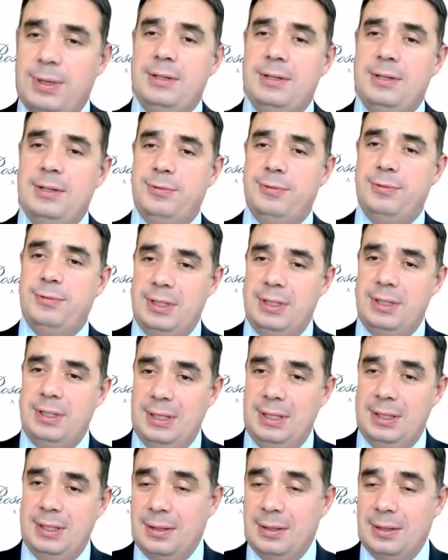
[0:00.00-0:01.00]
in
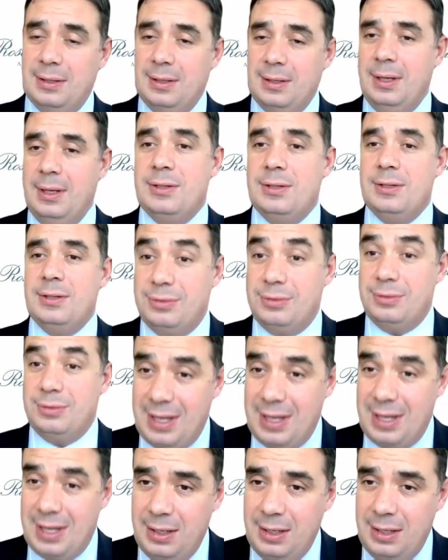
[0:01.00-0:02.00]
2014,
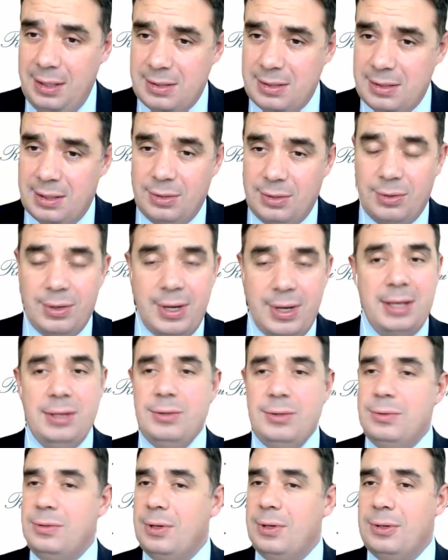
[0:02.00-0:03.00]
so 10 years ago,
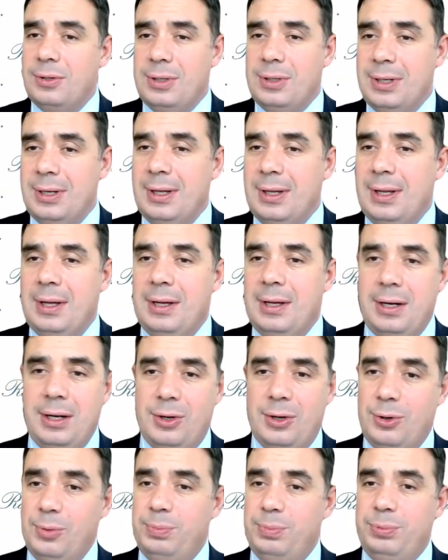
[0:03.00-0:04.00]
and you don't
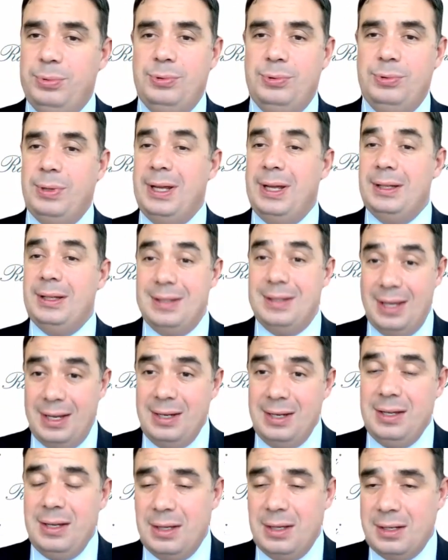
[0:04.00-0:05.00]
recoup
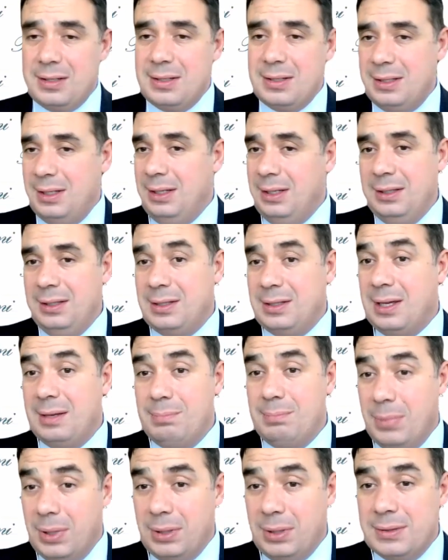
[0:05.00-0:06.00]
10 years in
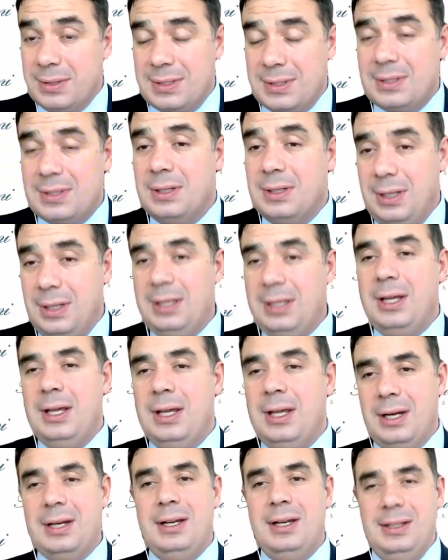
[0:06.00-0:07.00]
10 months.
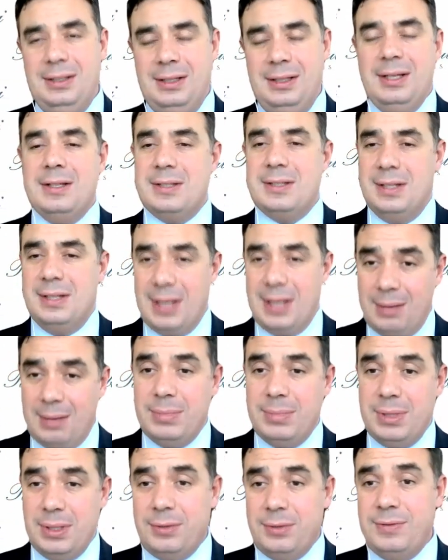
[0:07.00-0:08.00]
It really takes a
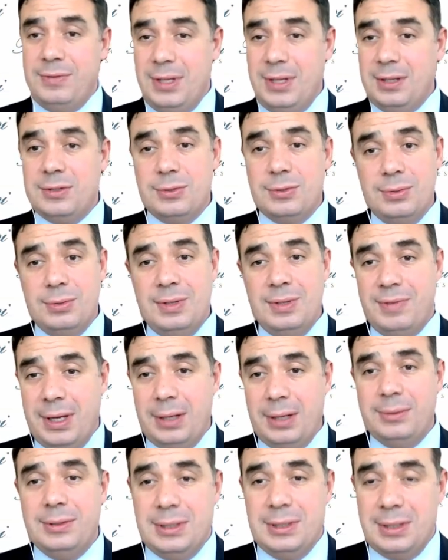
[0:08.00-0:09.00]
number of years to
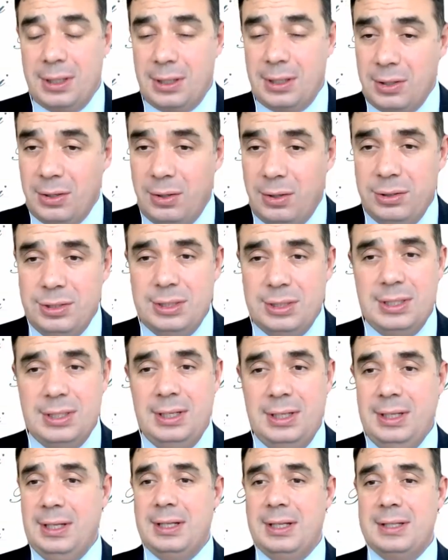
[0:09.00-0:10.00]
develop the technology,
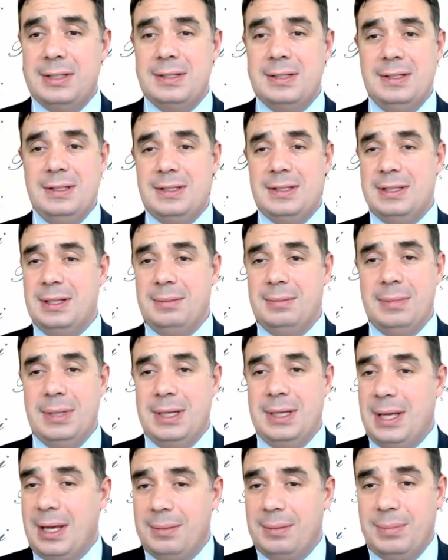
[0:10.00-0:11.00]
the legal
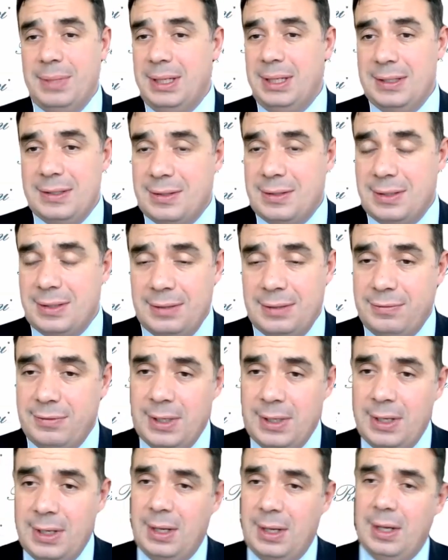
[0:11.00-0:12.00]
system, the
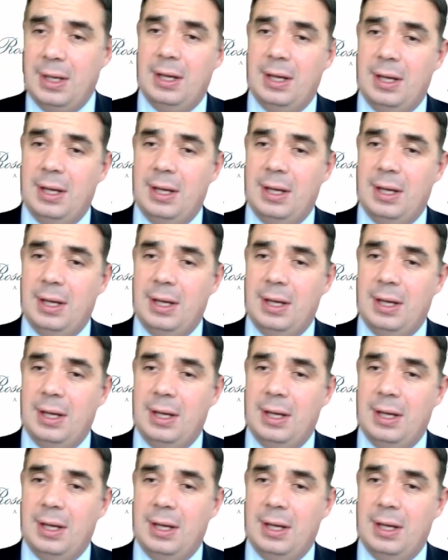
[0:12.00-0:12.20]
administrative